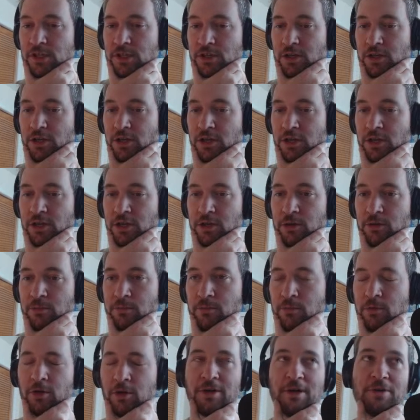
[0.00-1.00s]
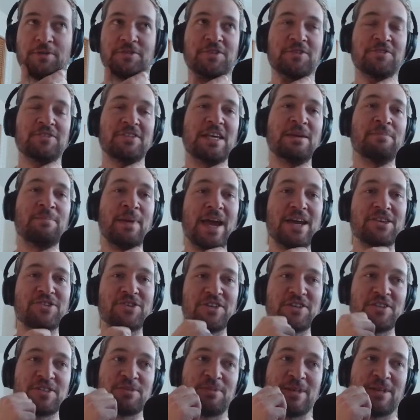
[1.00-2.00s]
I was gonna say
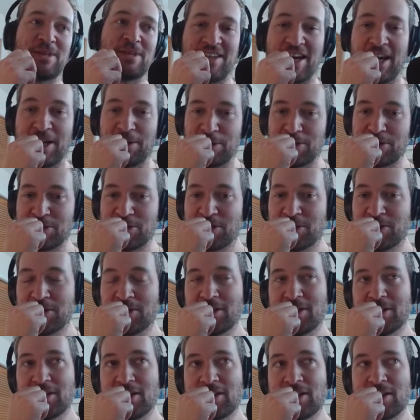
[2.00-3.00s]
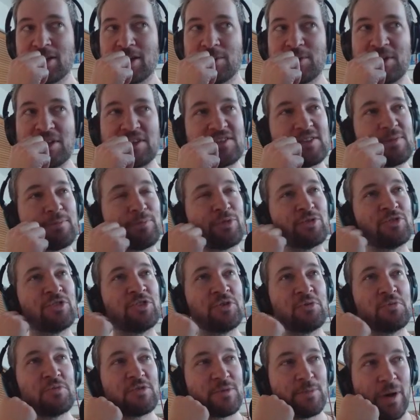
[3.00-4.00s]
Banshees, but that's Irish. Wait, is it
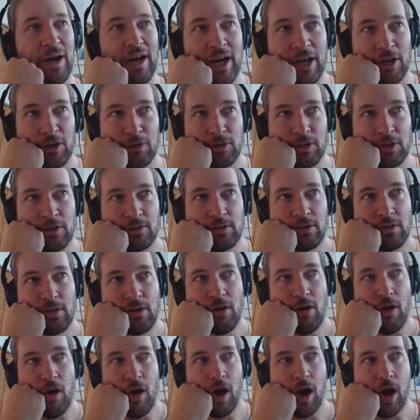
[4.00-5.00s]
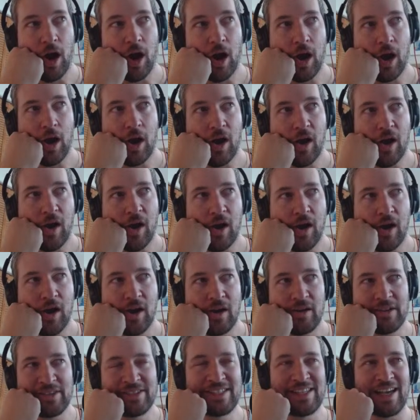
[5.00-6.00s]
produced by Ireland?
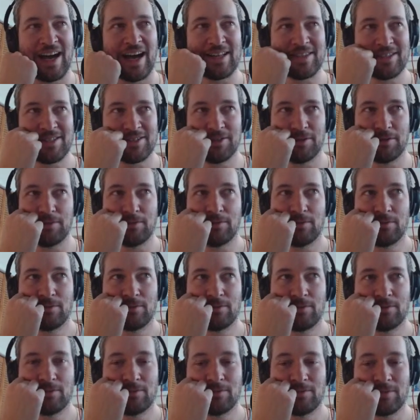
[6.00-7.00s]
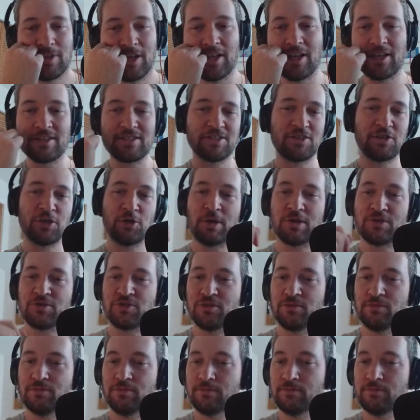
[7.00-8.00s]
It's got to. That's a good question.